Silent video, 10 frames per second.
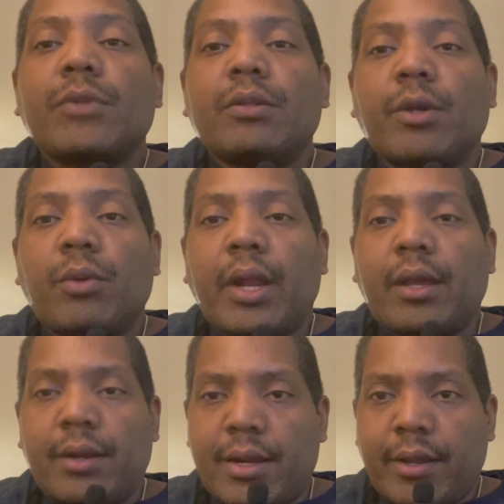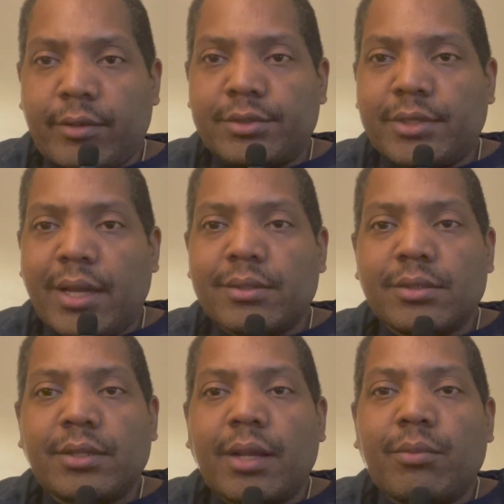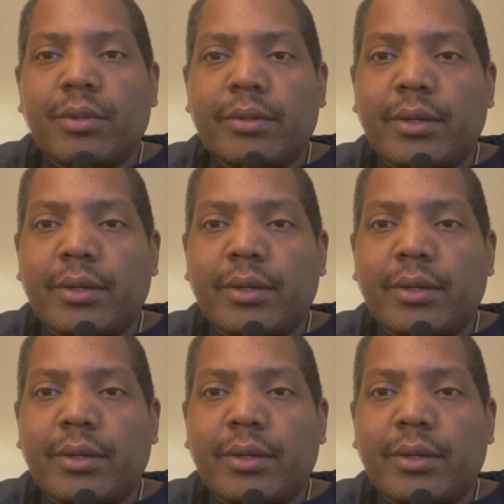there were like a lot of exercises like with